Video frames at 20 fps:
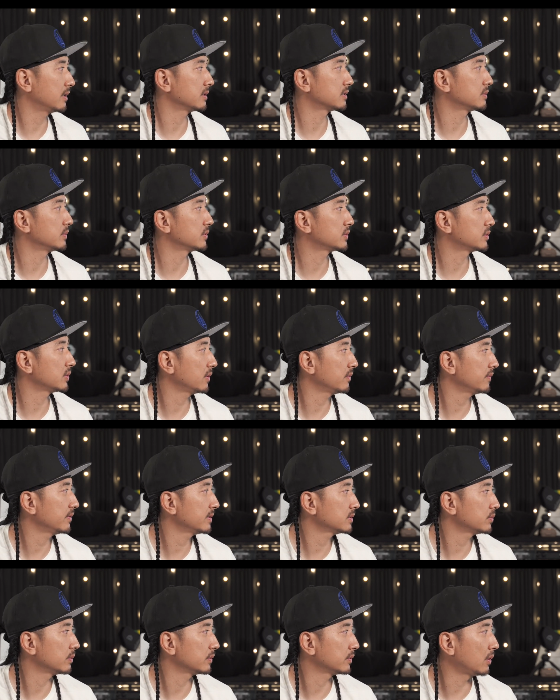customer
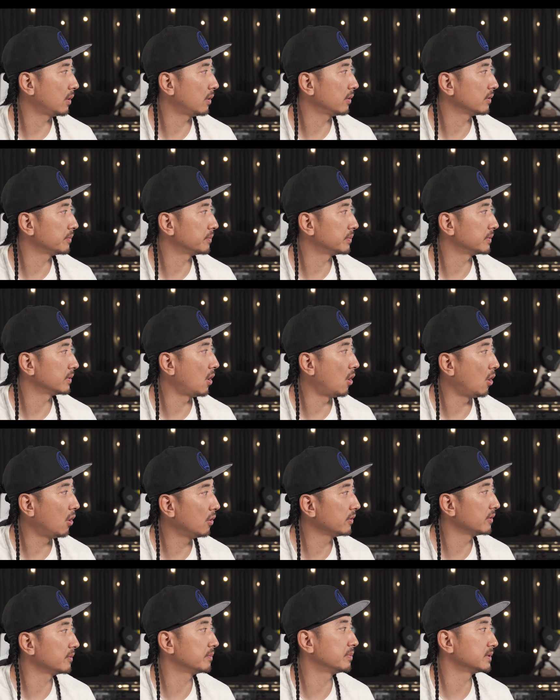service with all
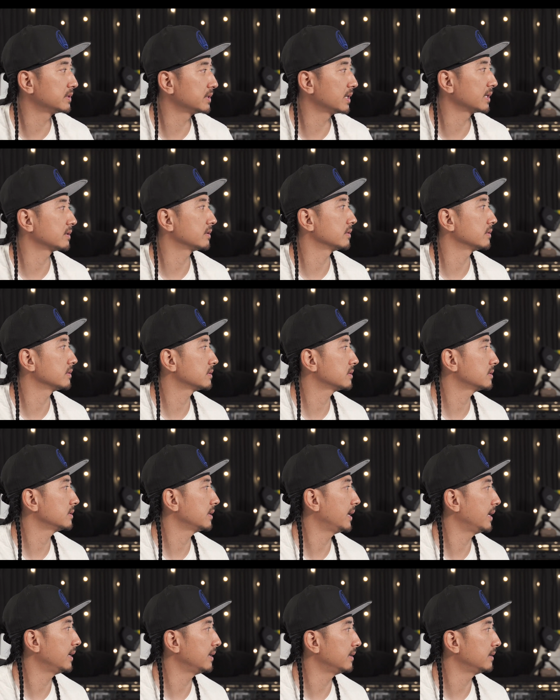their projectors,
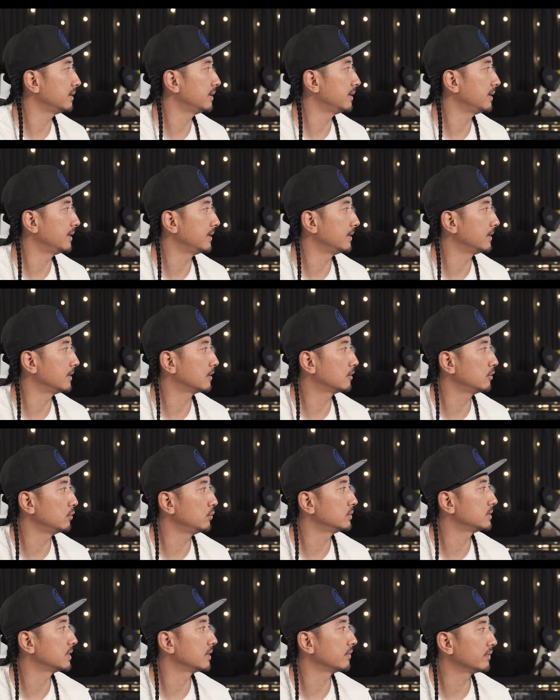and it
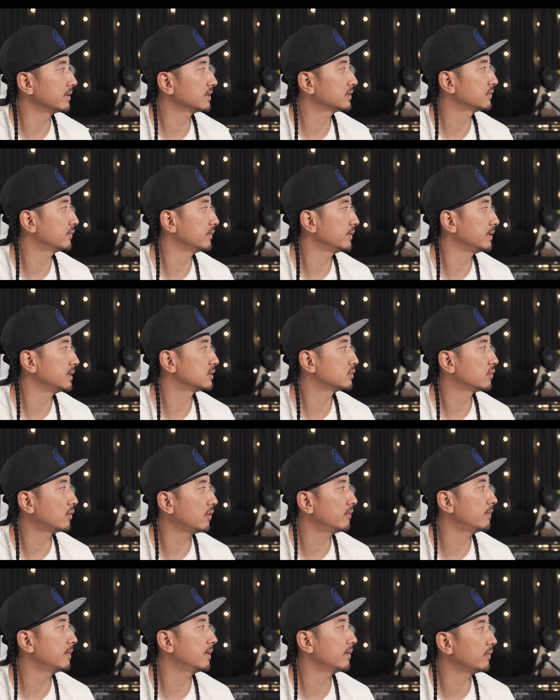includes a risk-free
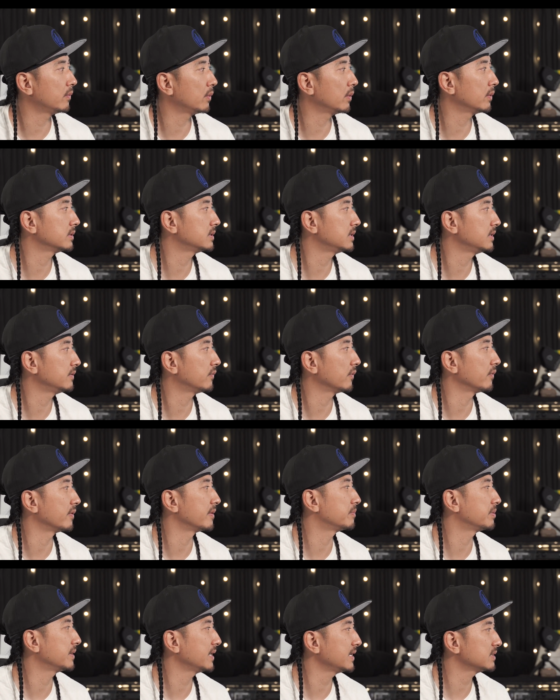12-month warranty for
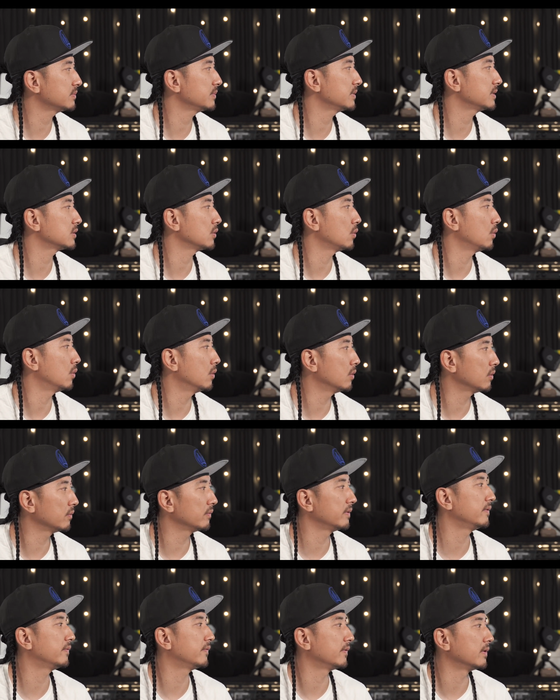replacements or
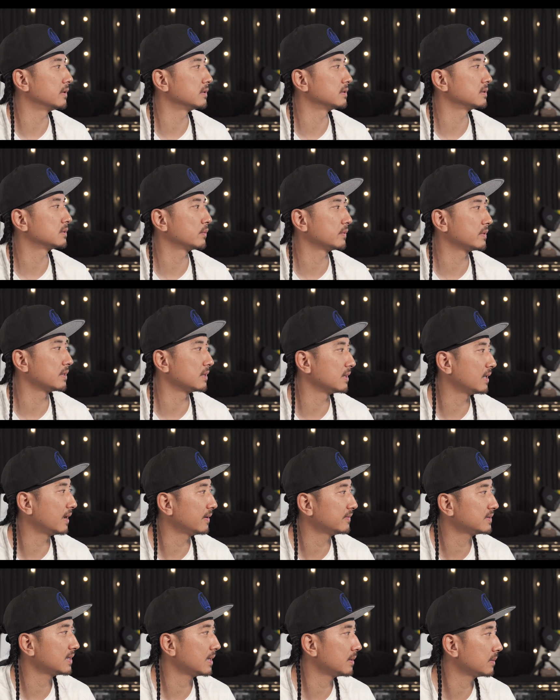refunds with a
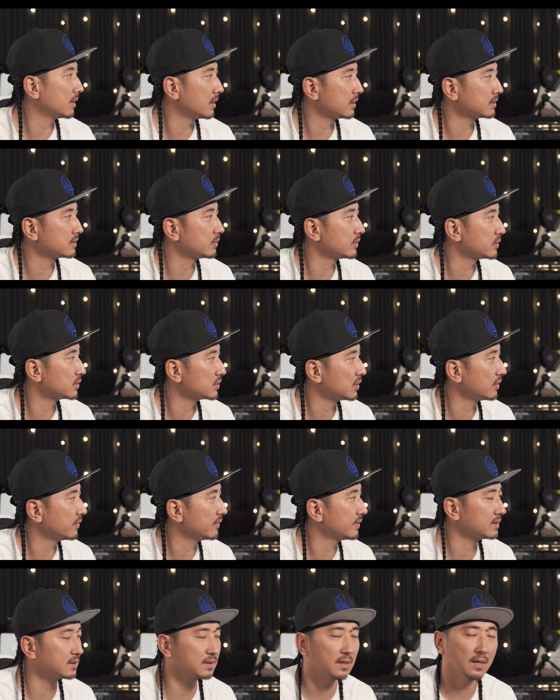lifetime customer
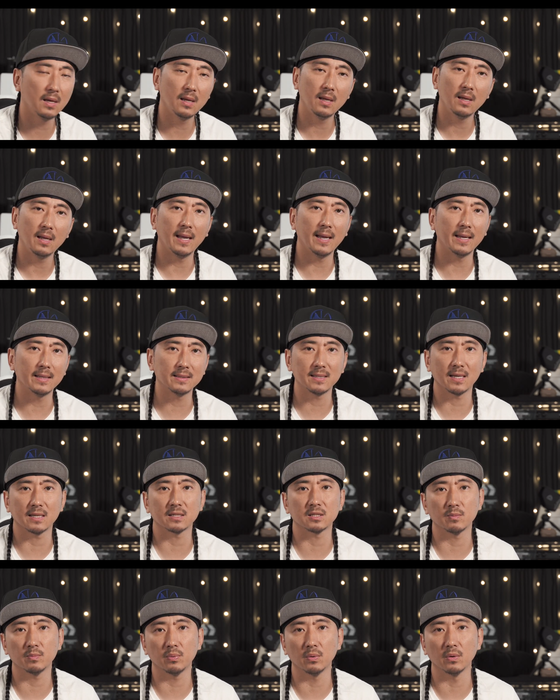service and tech
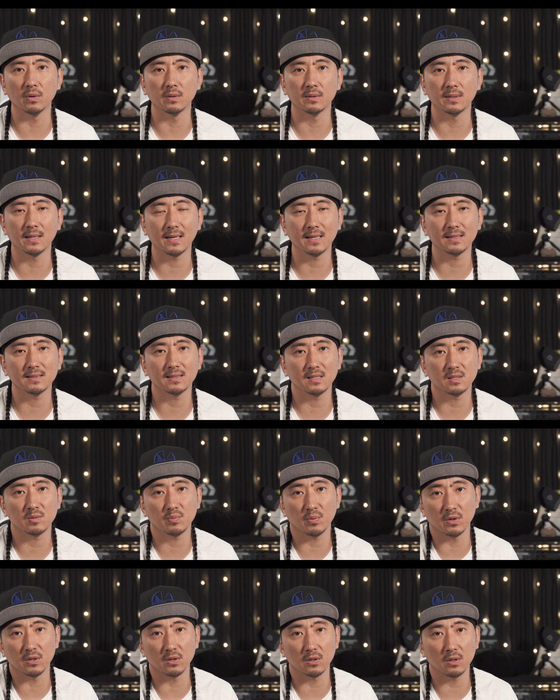support. Now that seems
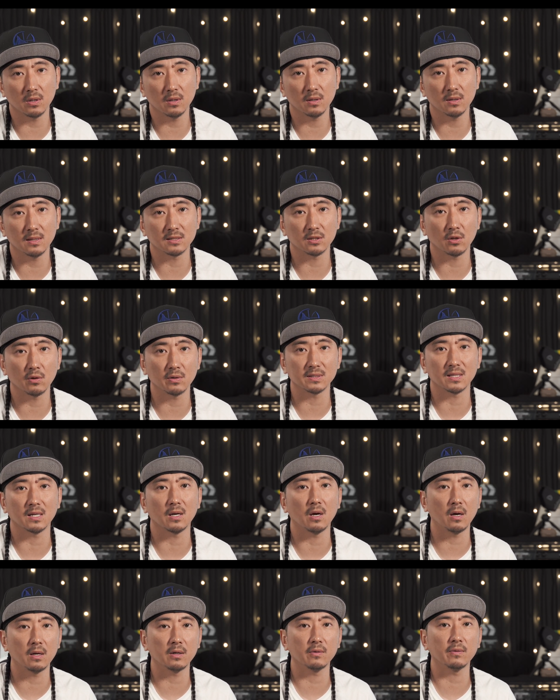pretty good as long as they
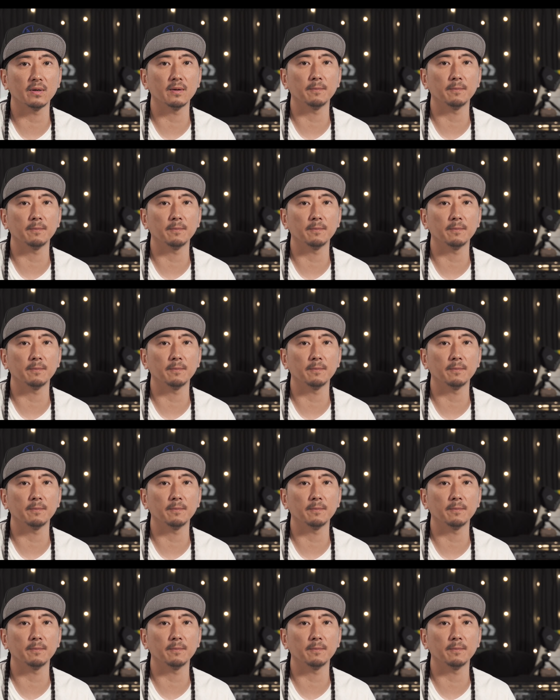honor